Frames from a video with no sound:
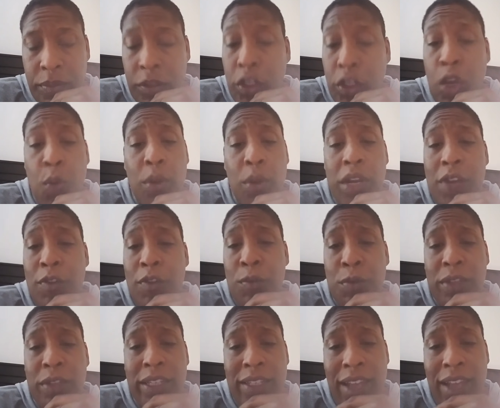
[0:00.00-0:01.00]
No one ever
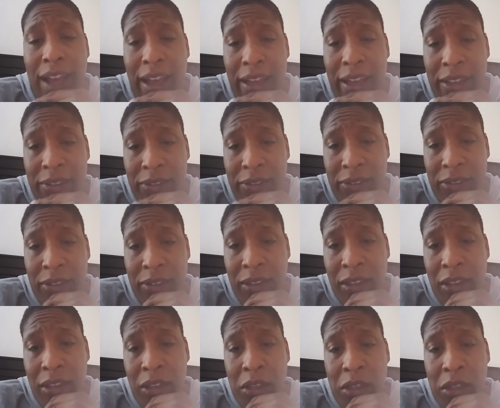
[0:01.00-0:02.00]
really dies.
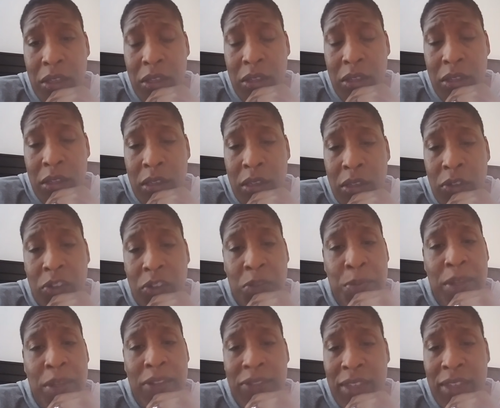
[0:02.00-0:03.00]

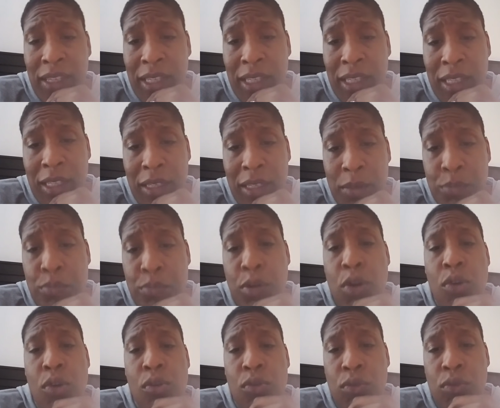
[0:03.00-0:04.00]
Smizzy.
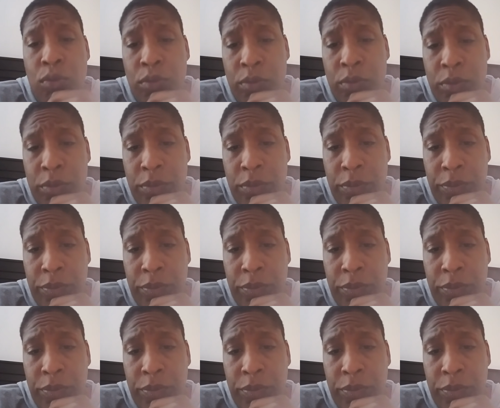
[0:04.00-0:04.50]
Boom.